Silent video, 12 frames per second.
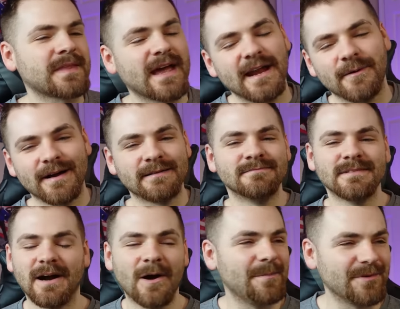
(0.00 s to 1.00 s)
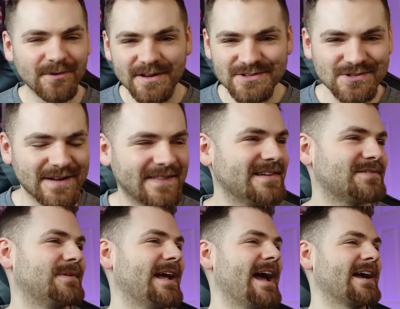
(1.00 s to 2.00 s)
Anyway, I hope you all enjoyed
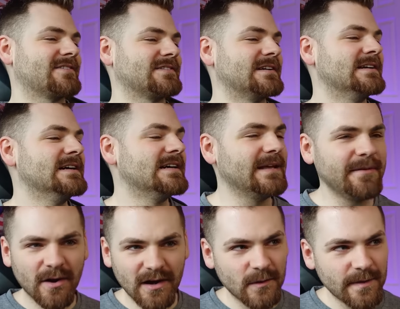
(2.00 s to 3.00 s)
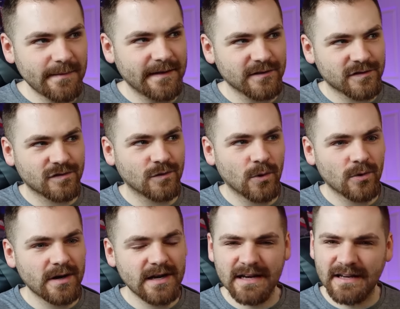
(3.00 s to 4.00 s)
this reaction. Let me know a little bit about the
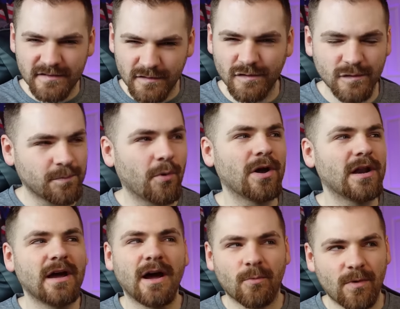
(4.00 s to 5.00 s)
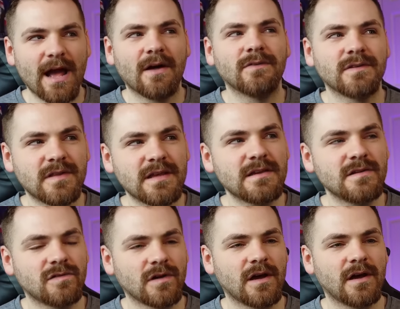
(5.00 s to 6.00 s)
story, unless it's a spoiler, around
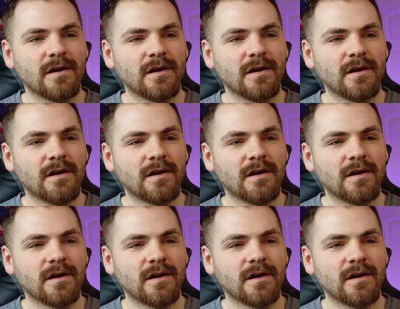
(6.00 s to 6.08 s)
these